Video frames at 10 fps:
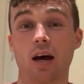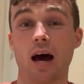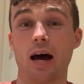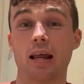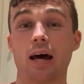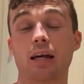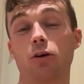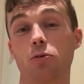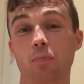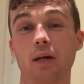at a
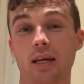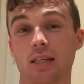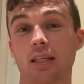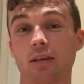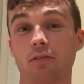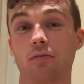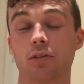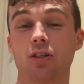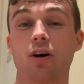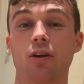good pace, even if
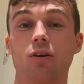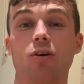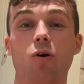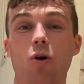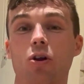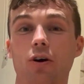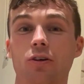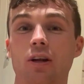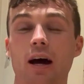it's not all out.